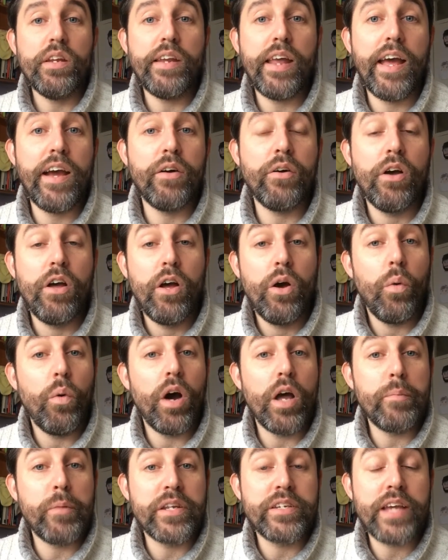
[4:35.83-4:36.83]
Now,
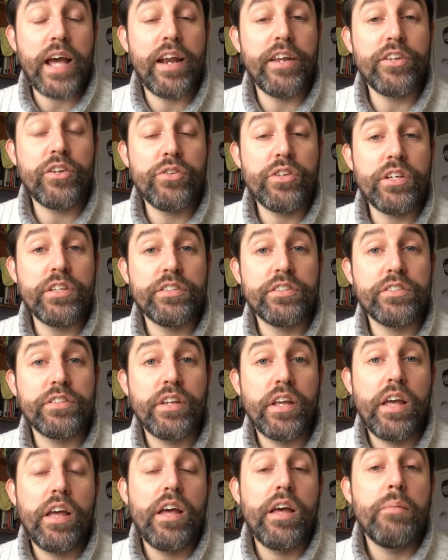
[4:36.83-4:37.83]
why am I telling you this?